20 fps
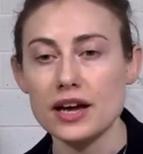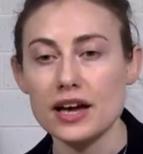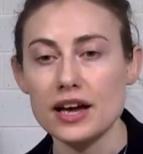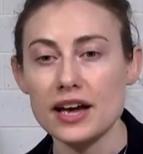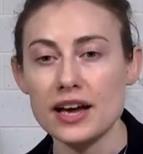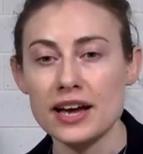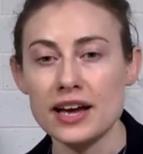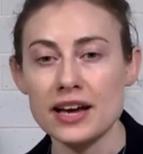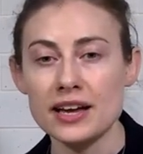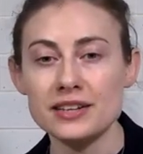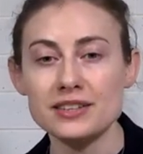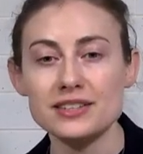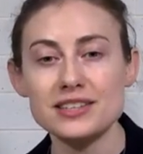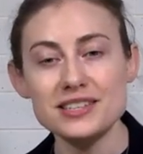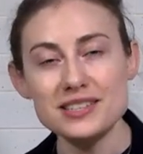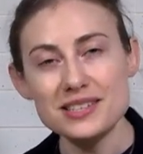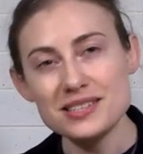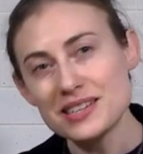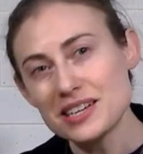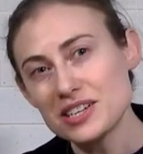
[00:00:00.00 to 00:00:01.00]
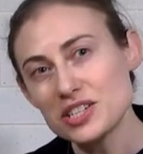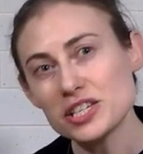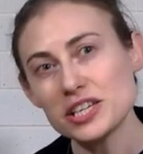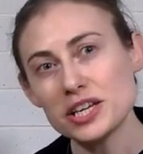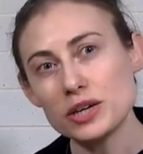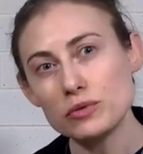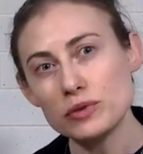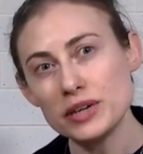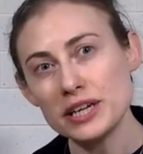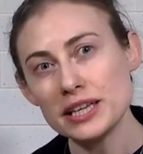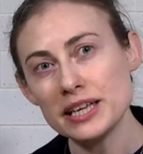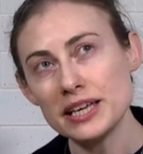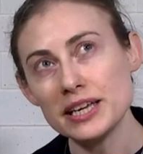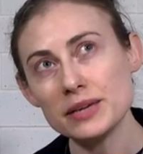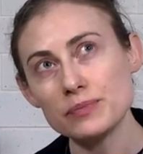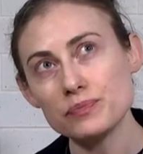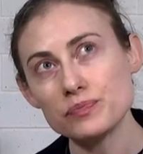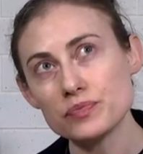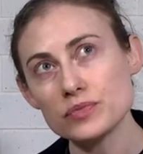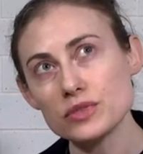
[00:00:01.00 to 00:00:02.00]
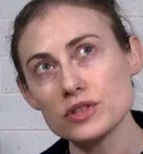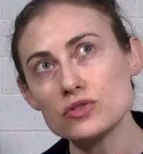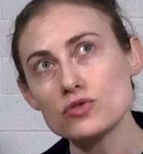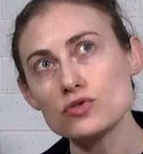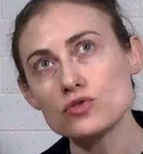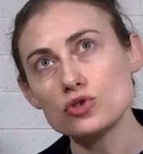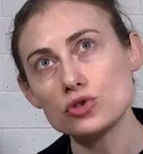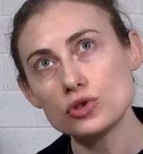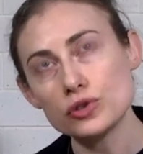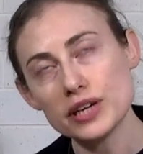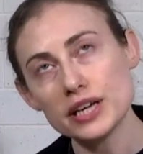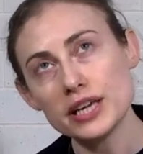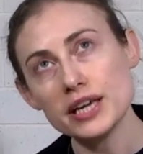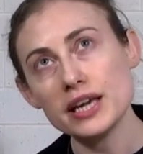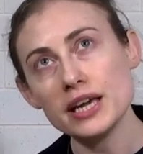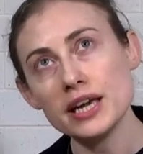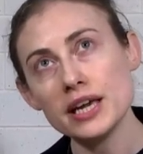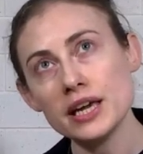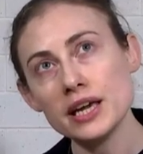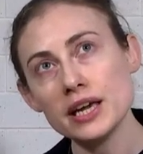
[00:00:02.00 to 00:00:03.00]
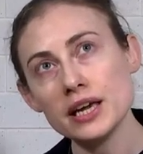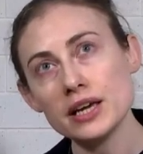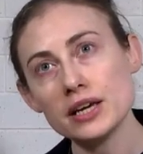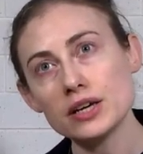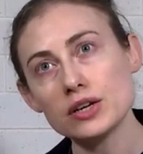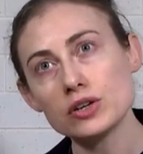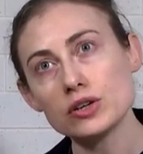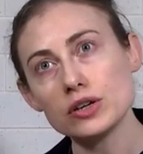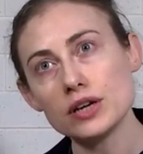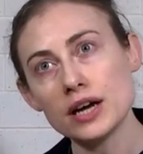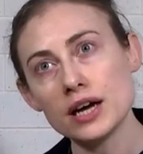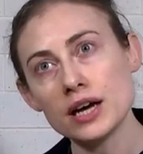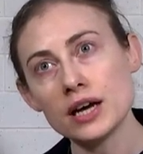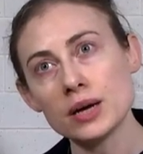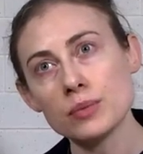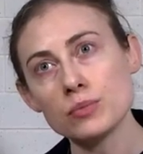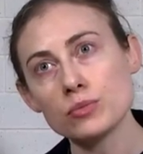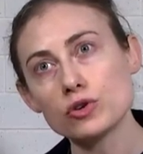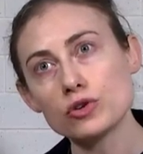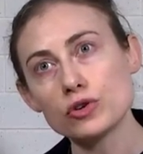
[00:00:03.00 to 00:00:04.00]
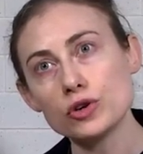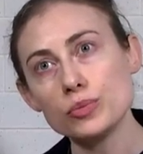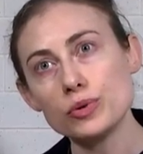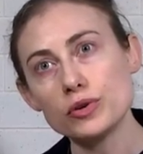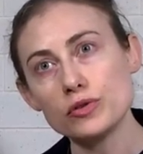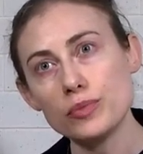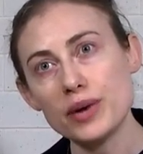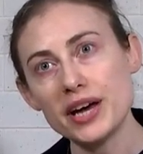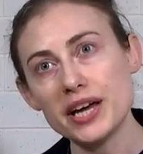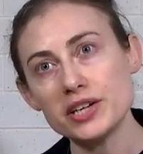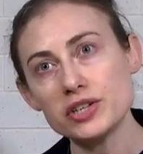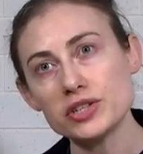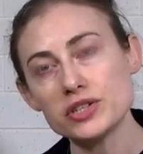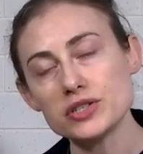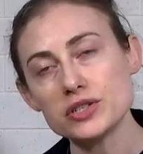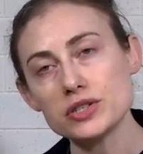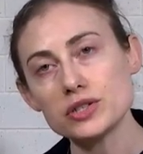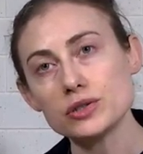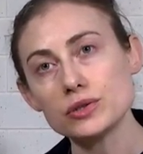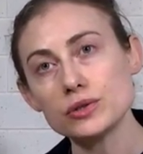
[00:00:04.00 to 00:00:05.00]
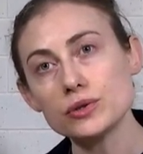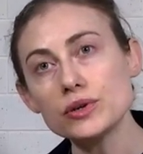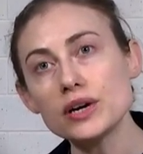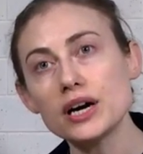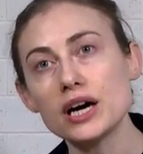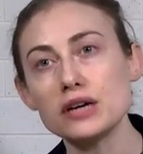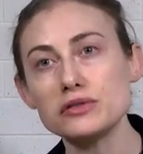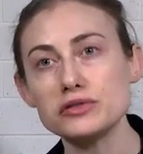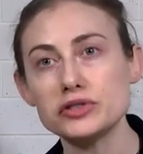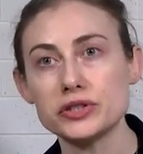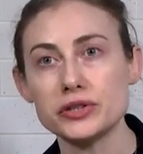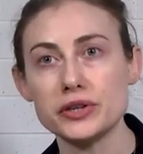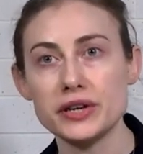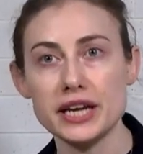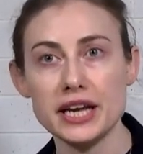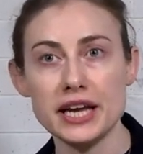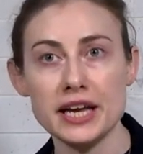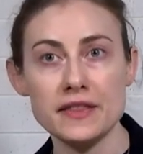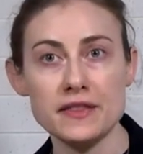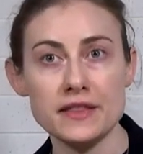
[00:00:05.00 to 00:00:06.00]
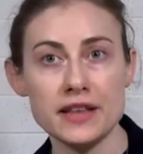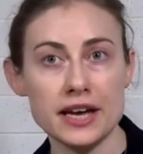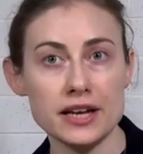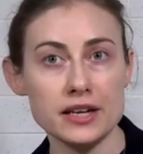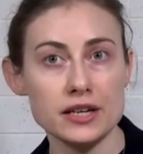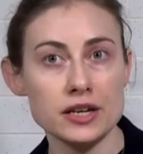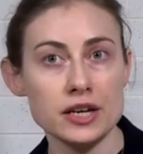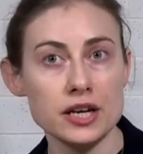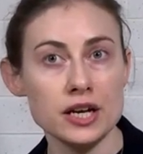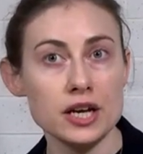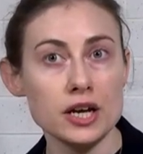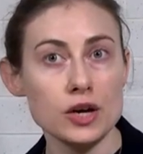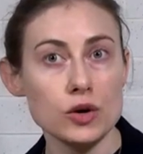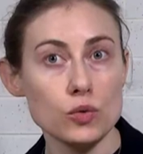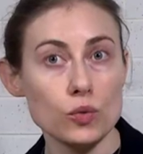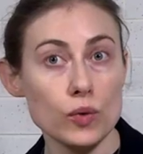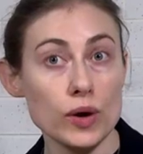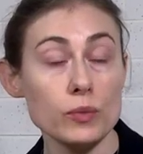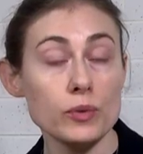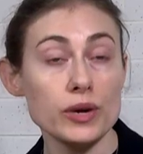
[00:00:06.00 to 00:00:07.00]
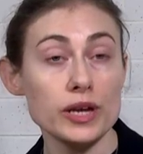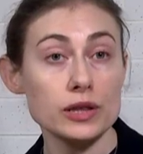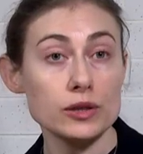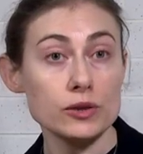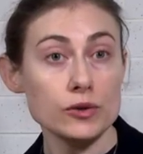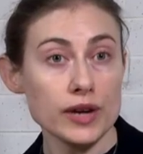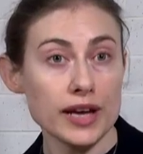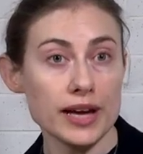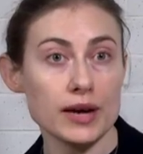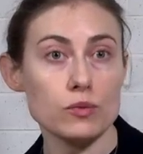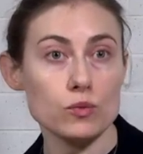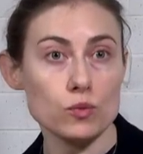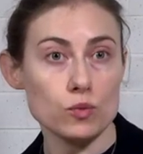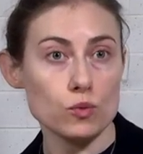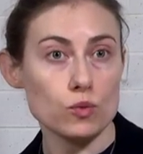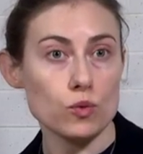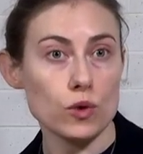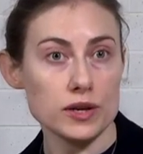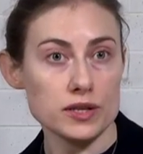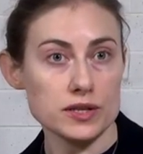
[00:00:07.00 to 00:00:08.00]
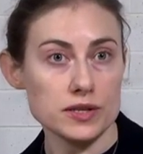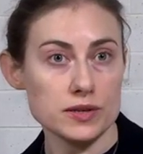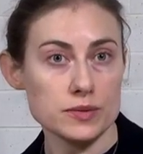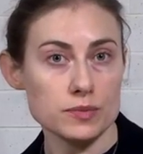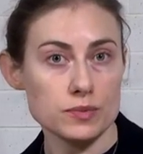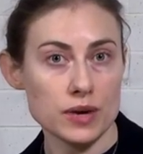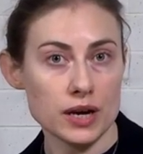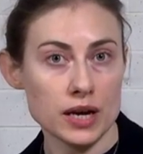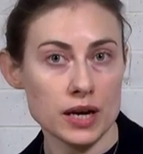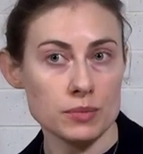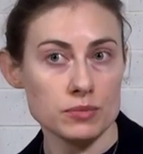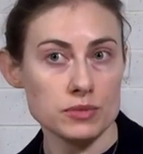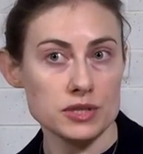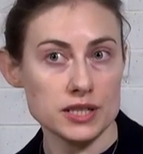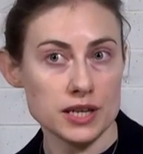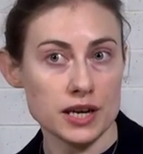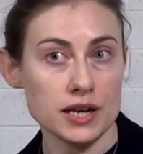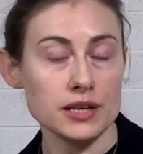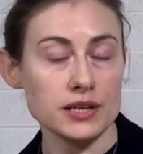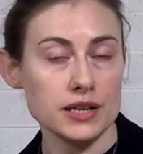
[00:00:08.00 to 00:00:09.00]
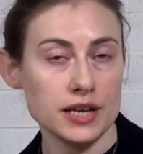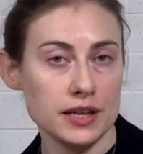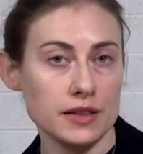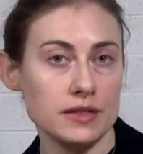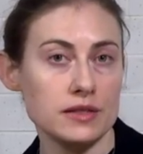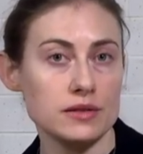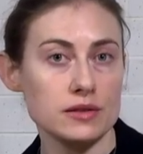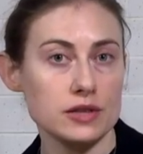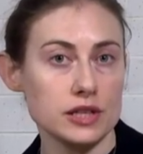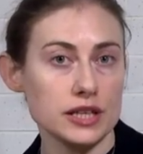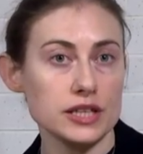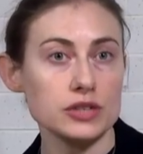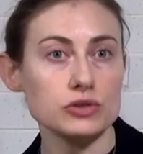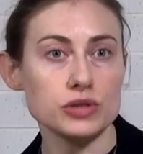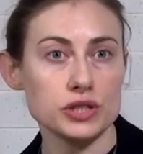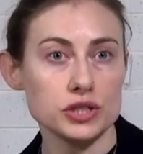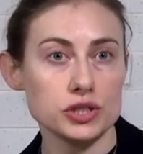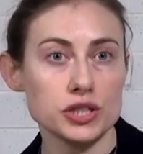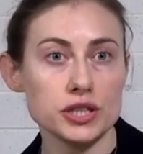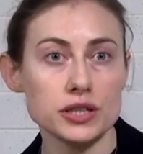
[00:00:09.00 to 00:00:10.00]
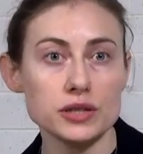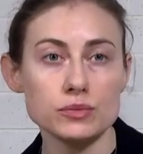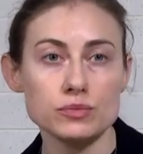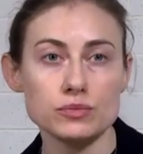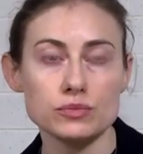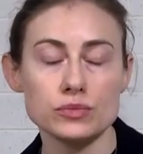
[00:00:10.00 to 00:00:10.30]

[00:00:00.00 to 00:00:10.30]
And this is actually a really tricky group of patients to look after, in that when we look at what's done in the literature